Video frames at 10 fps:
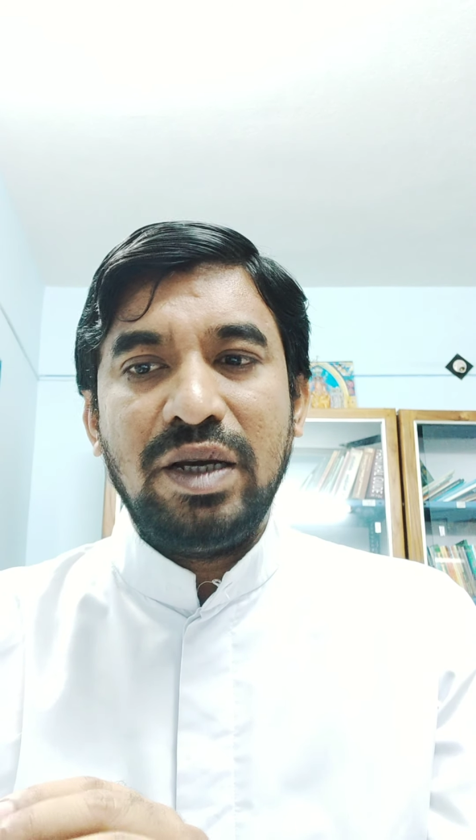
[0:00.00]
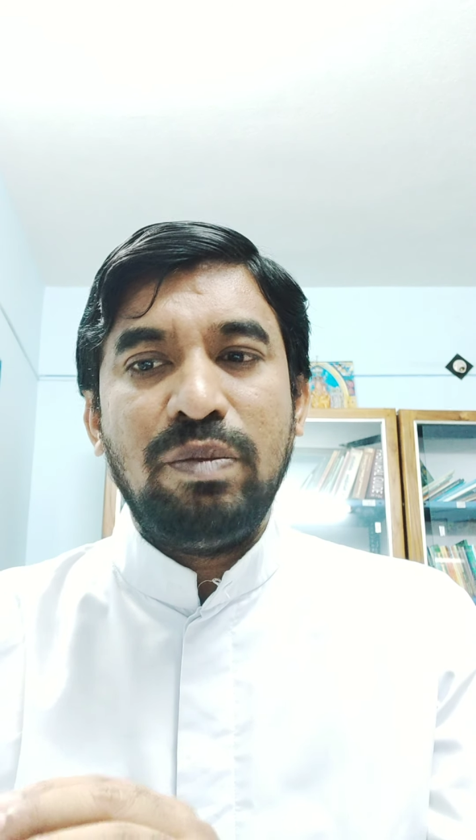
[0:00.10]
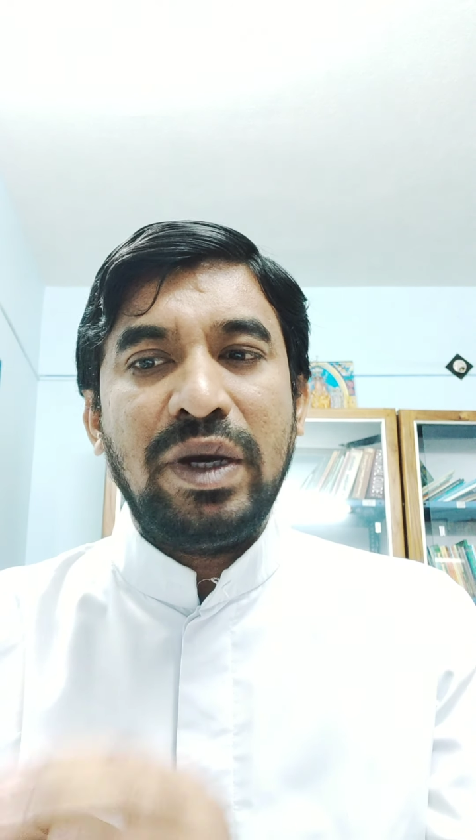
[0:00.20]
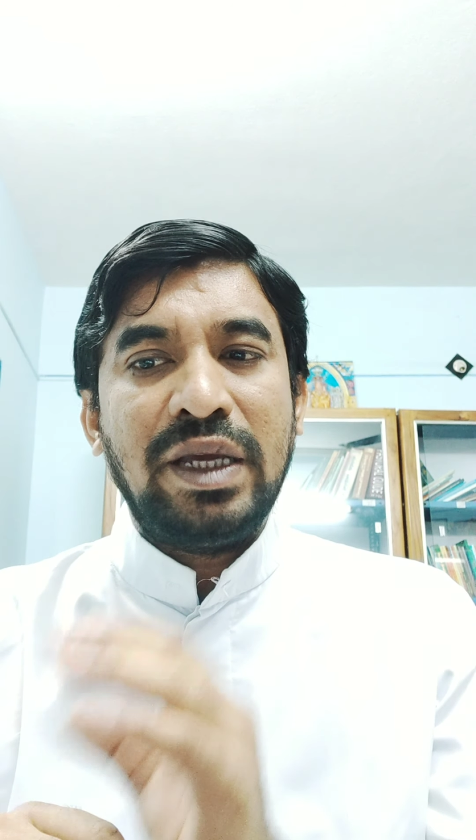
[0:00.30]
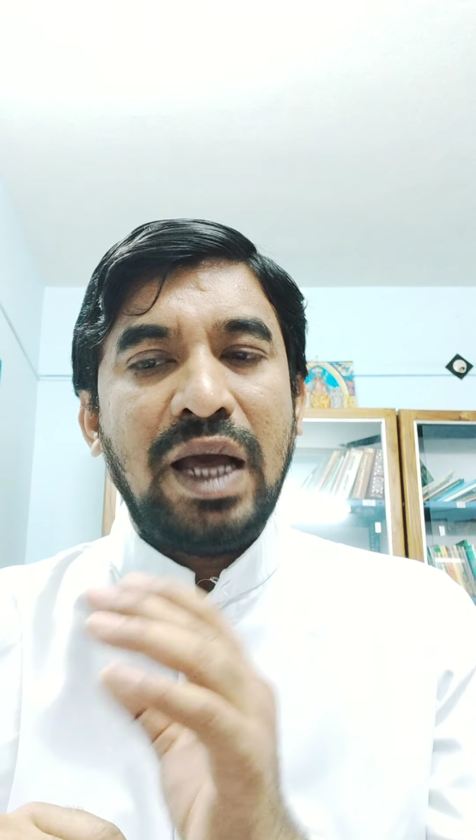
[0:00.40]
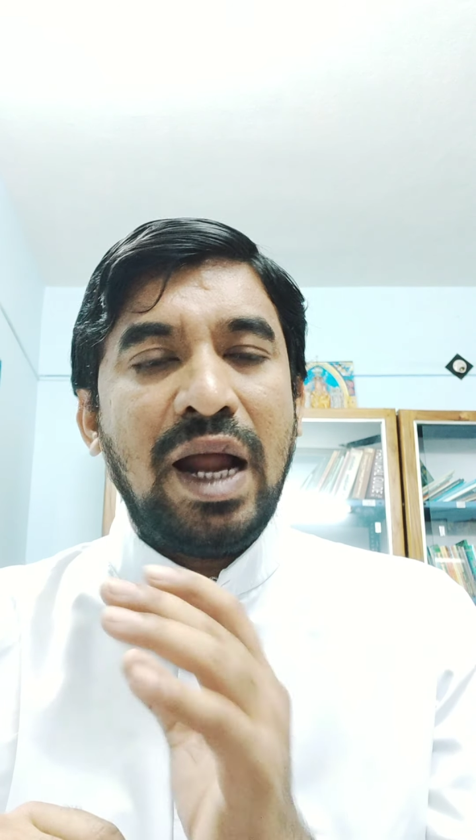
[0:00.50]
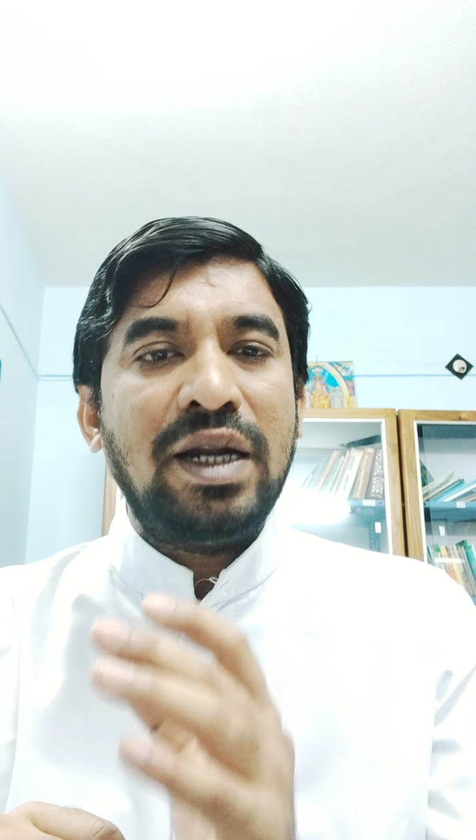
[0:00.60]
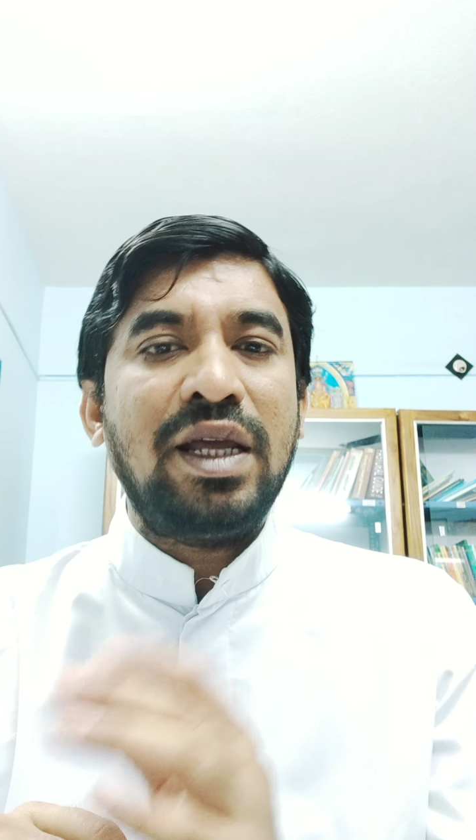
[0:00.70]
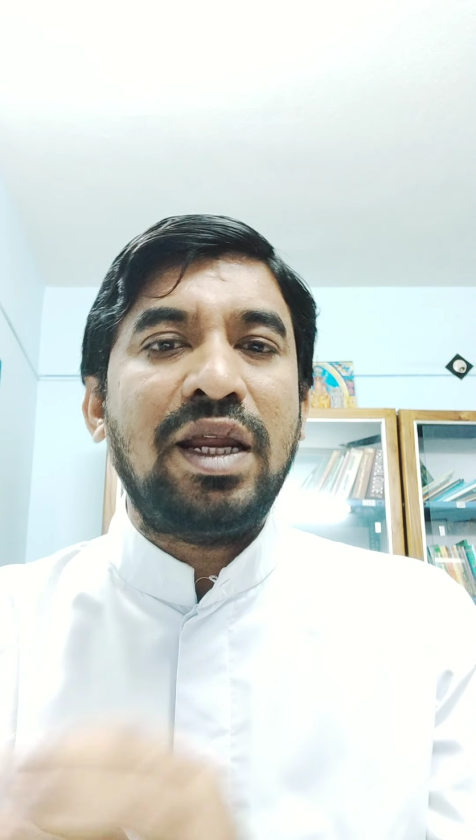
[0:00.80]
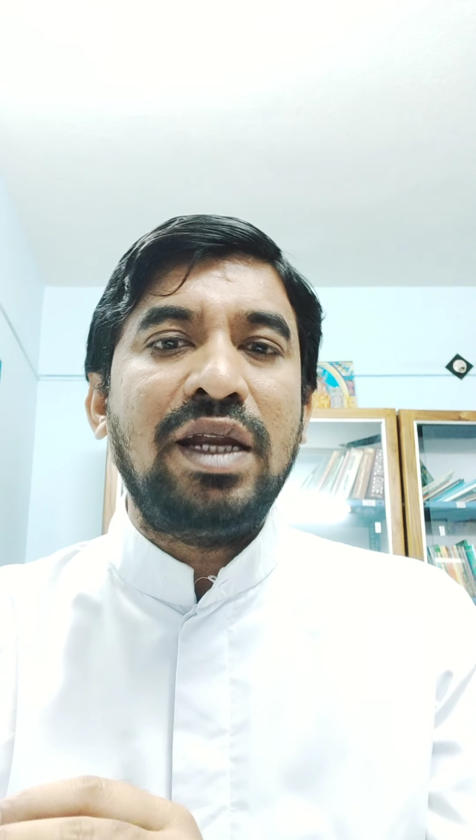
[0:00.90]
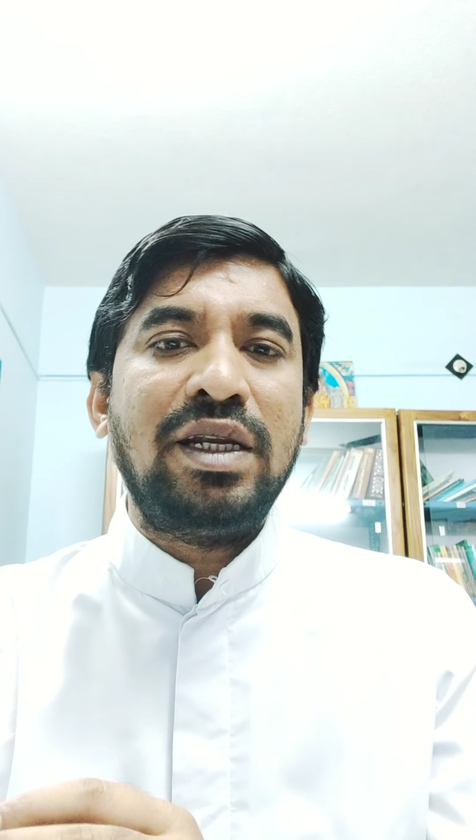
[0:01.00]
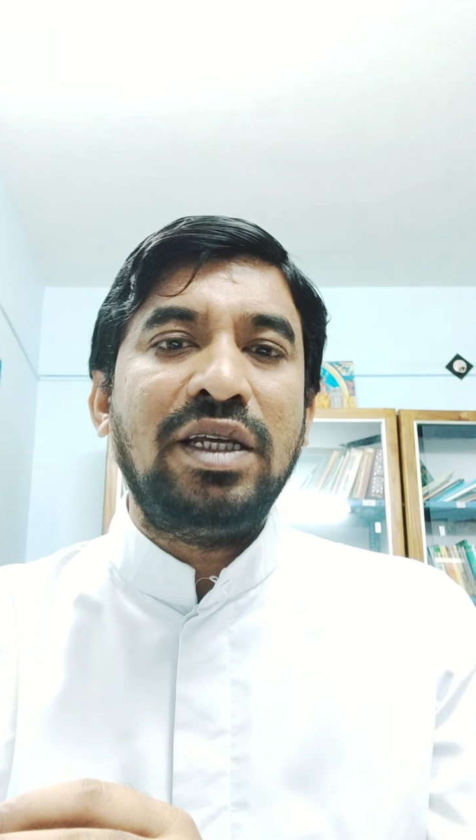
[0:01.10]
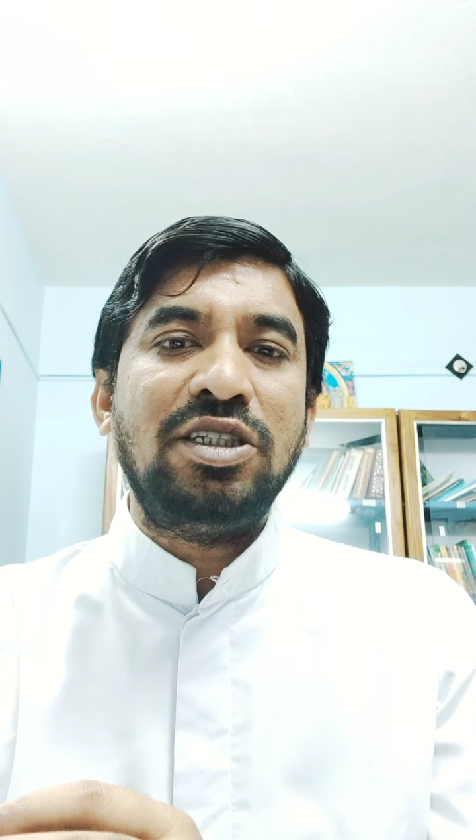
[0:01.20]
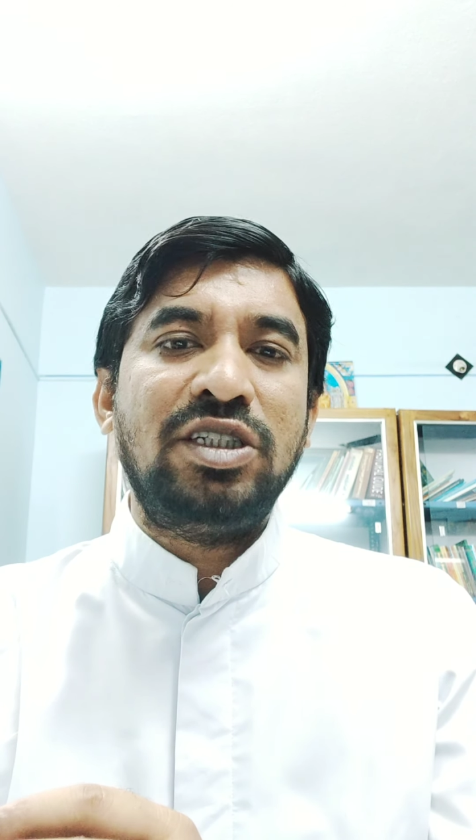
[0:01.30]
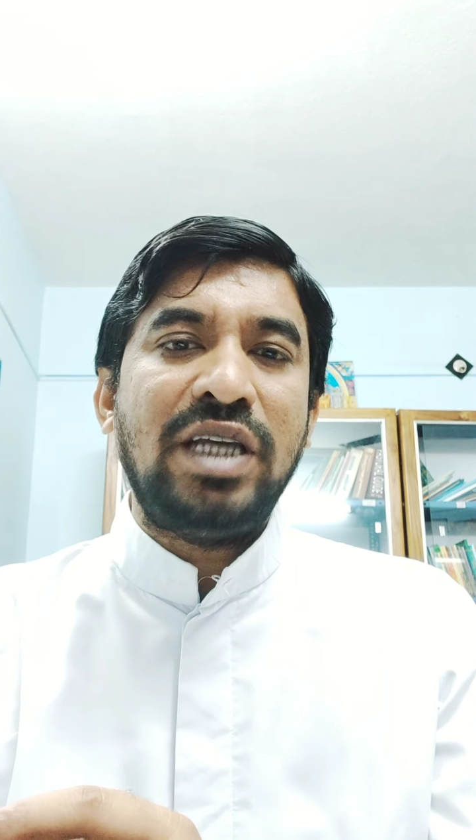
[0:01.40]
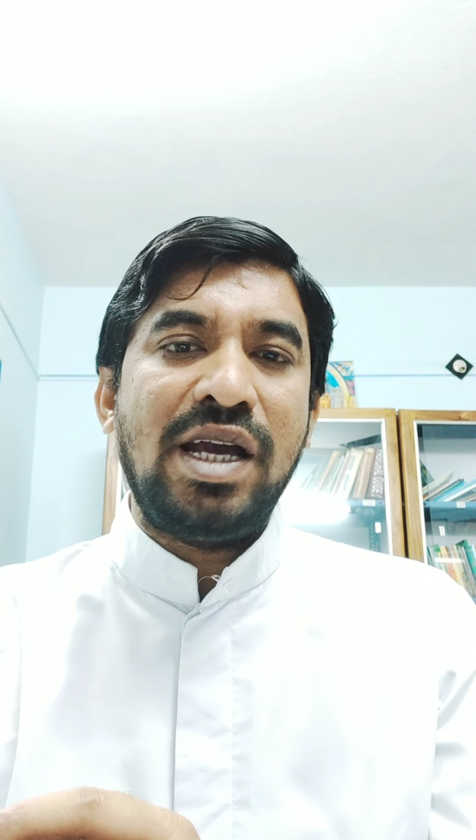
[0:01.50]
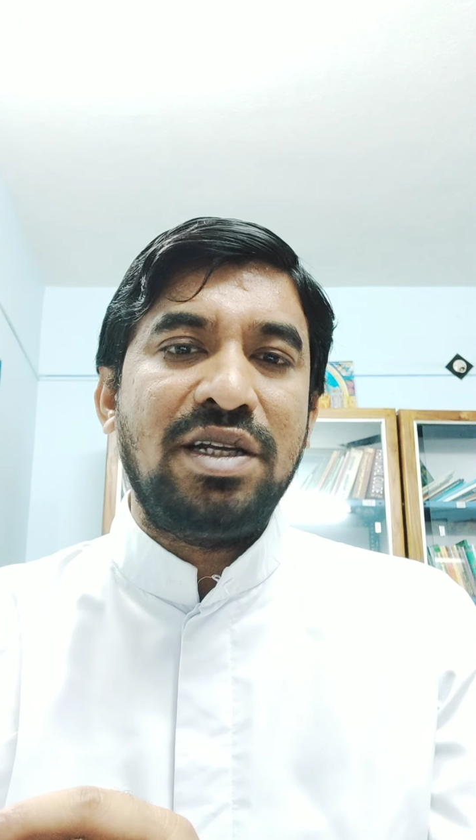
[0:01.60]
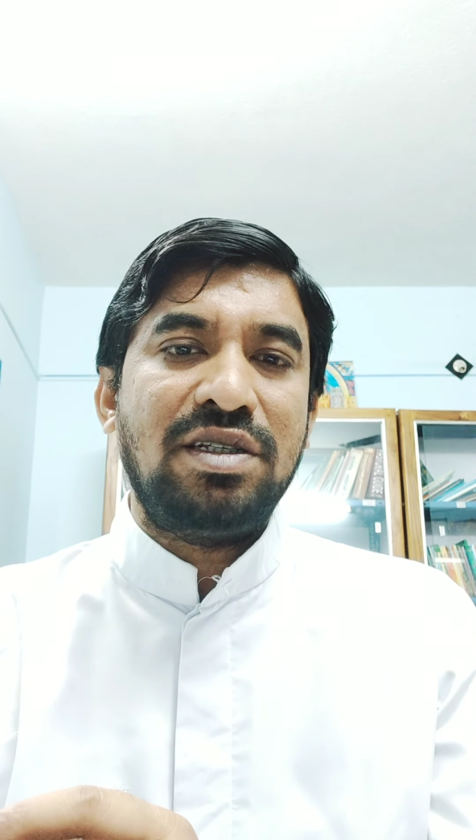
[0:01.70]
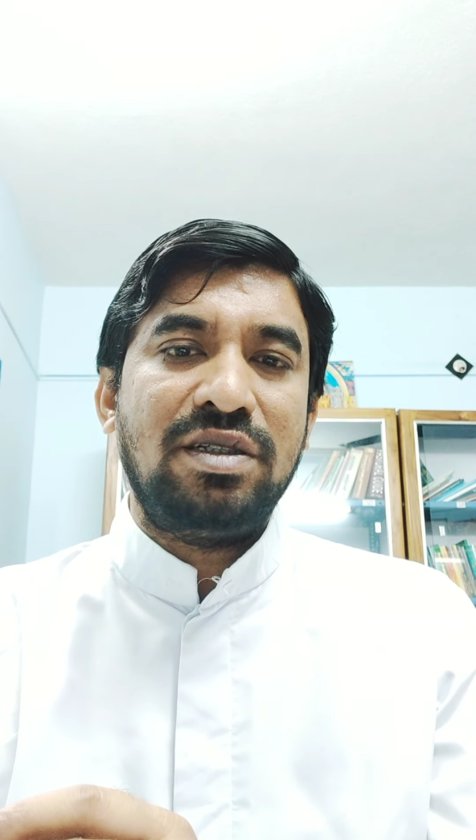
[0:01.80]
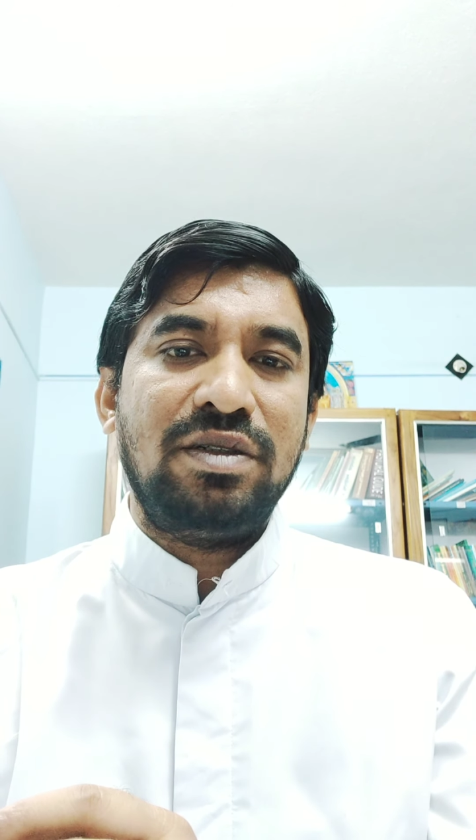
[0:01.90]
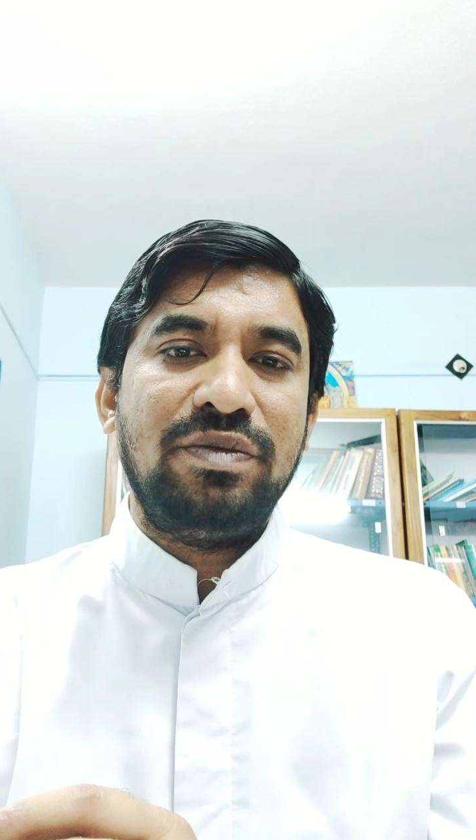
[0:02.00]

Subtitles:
by underwriting shares.